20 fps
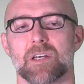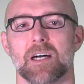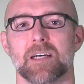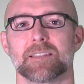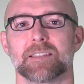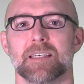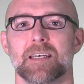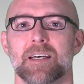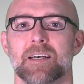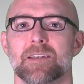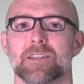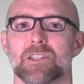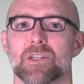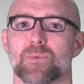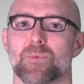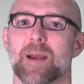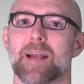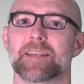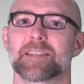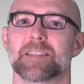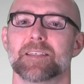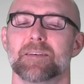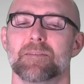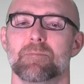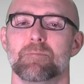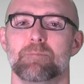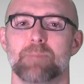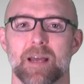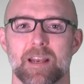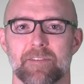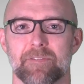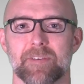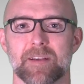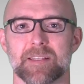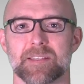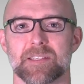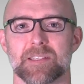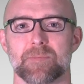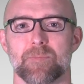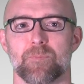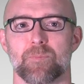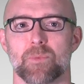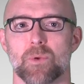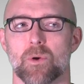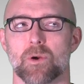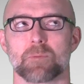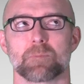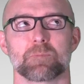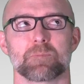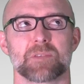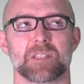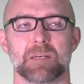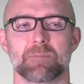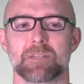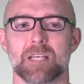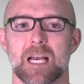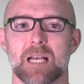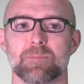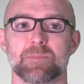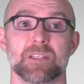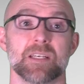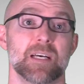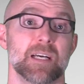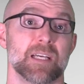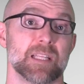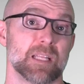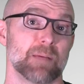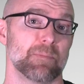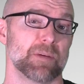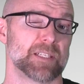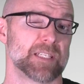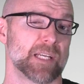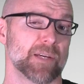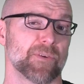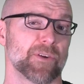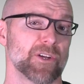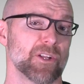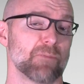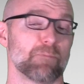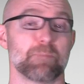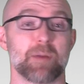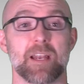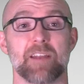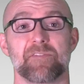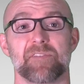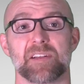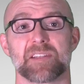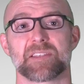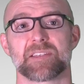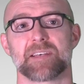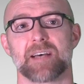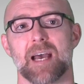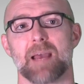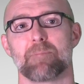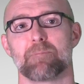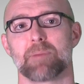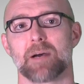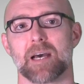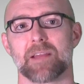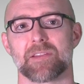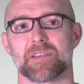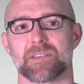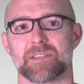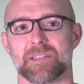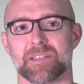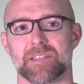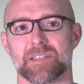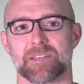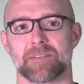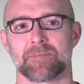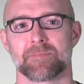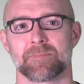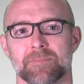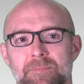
called direct benefits or sometimes the material benefits hypothesis.